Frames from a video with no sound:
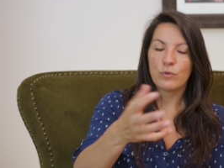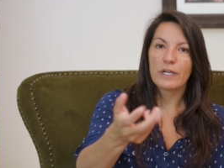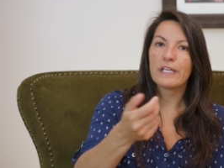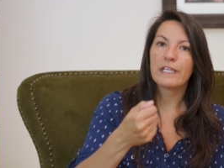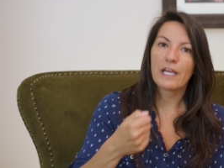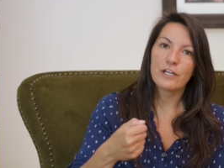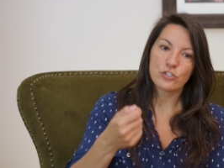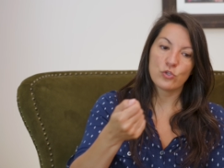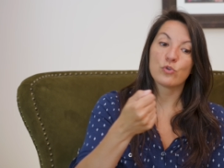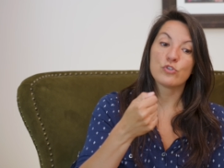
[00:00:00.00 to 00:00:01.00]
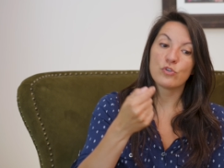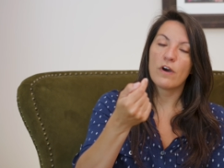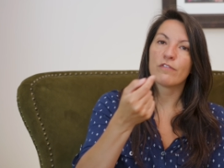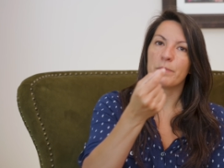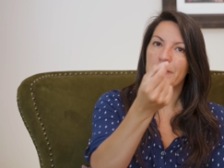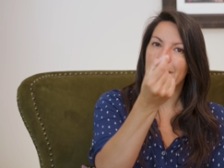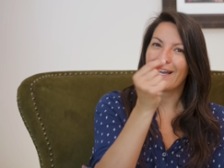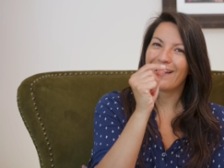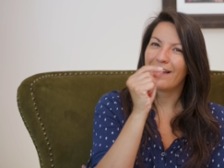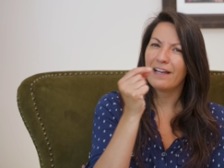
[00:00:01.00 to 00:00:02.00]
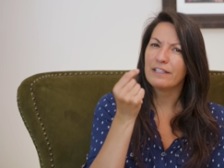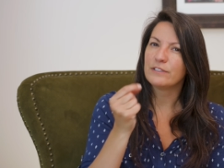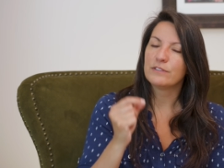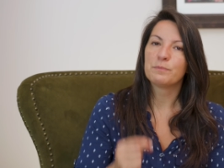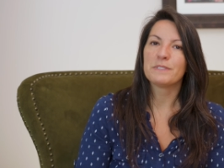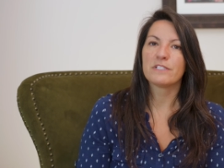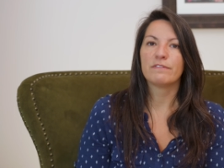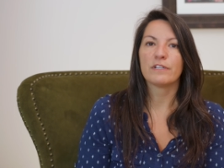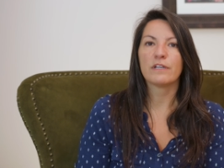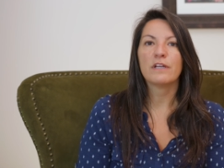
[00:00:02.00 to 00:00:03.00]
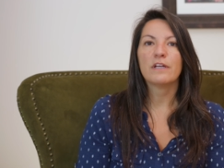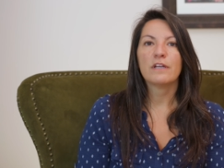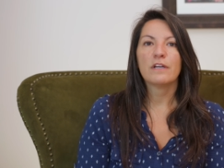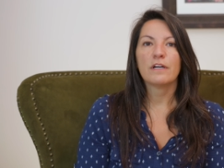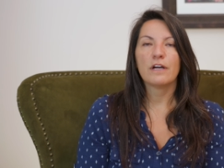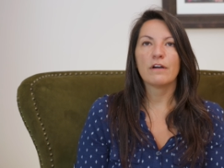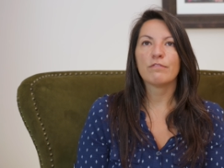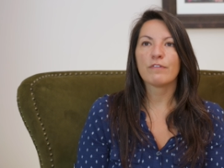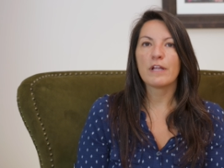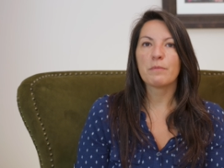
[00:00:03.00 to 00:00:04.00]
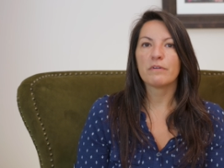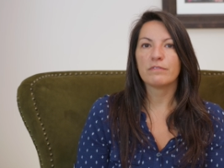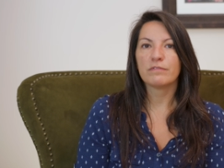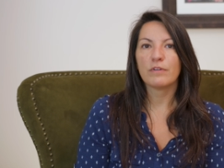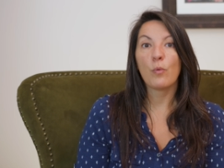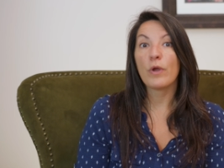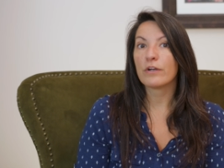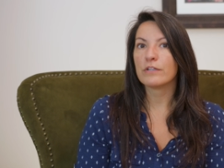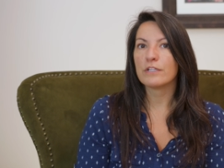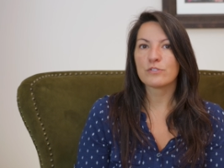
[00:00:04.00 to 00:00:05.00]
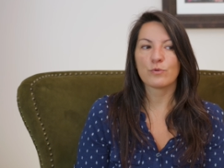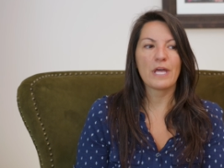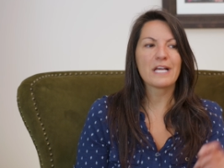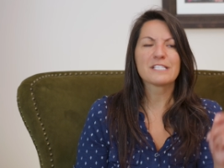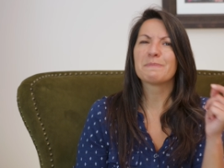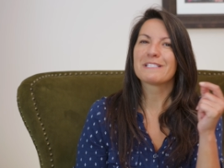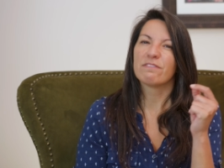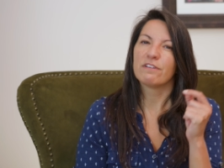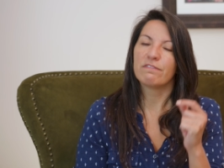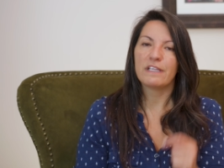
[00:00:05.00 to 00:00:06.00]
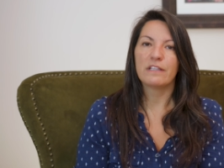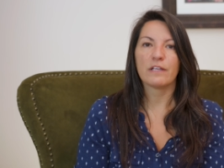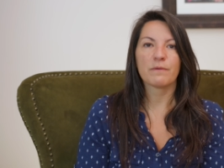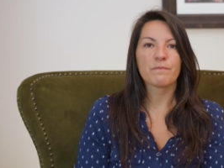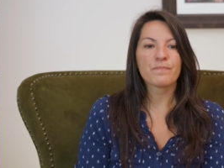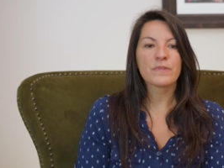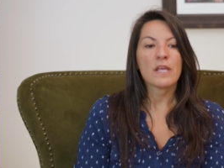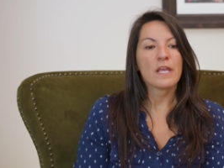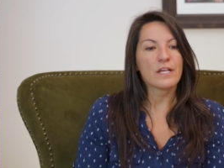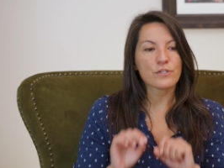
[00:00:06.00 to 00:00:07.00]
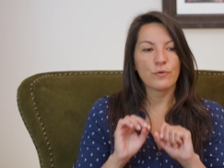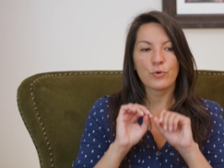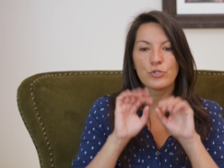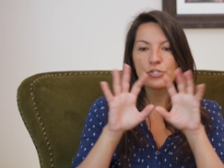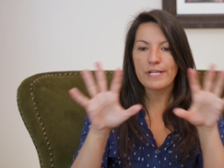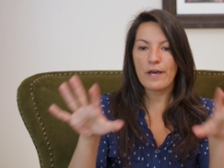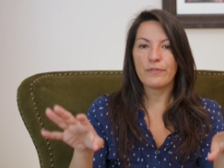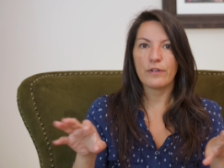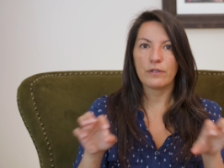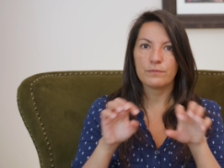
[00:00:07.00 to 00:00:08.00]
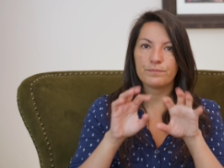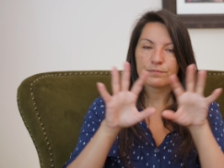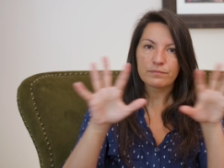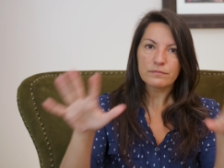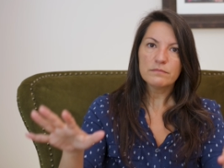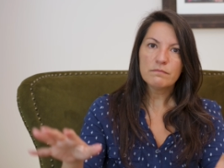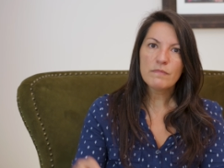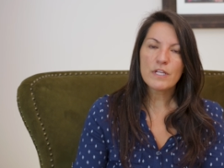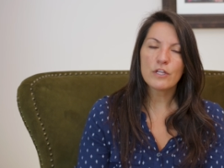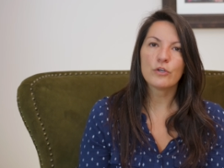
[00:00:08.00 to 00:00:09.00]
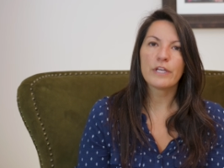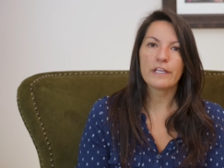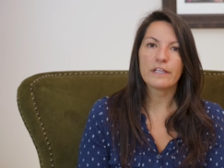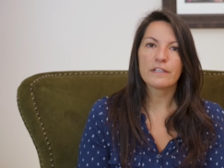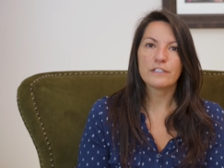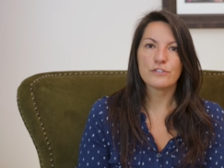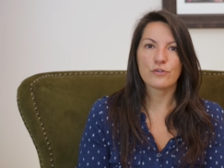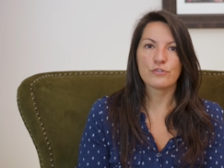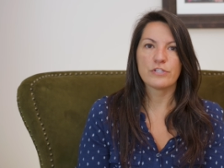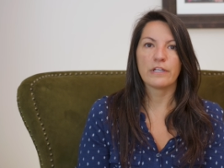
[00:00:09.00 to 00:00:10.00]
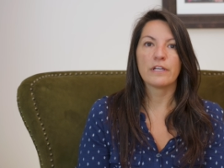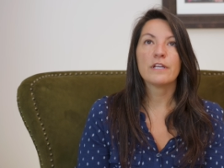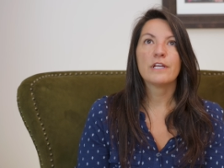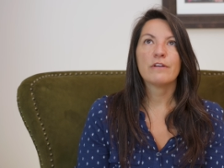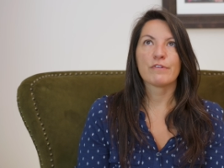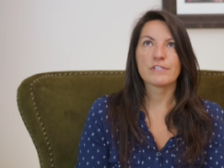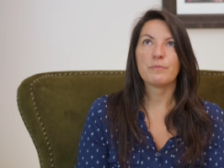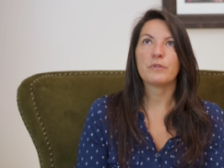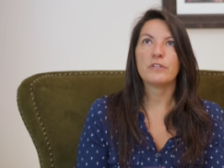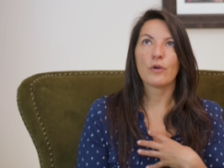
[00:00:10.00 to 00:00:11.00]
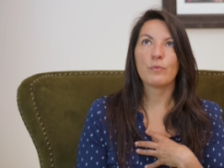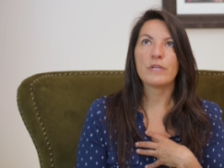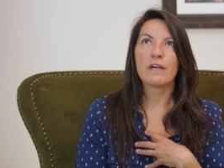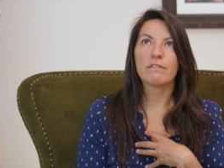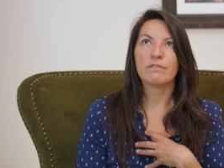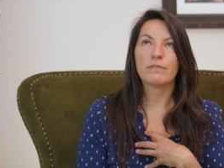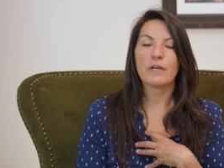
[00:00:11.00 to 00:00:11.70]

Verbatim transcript: I can catch in order to offer me that specific frame of awareness or that specific feeling. And so we're just out there looking and searching for something that we have,